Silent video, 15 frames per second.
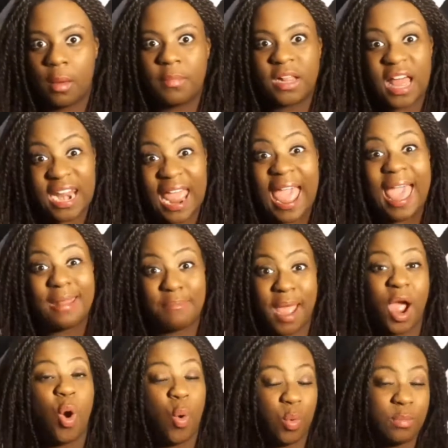glad I had
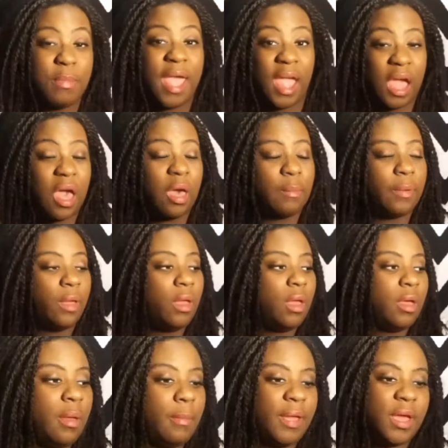my own makeup,
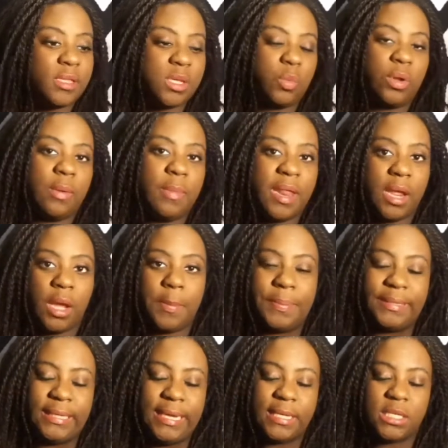because it would have been a
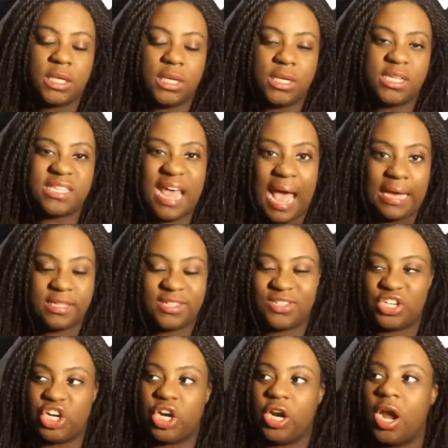complete
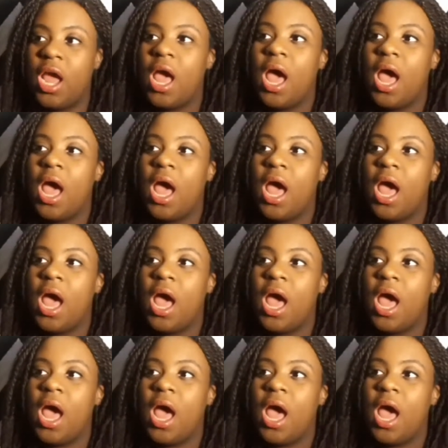disaster.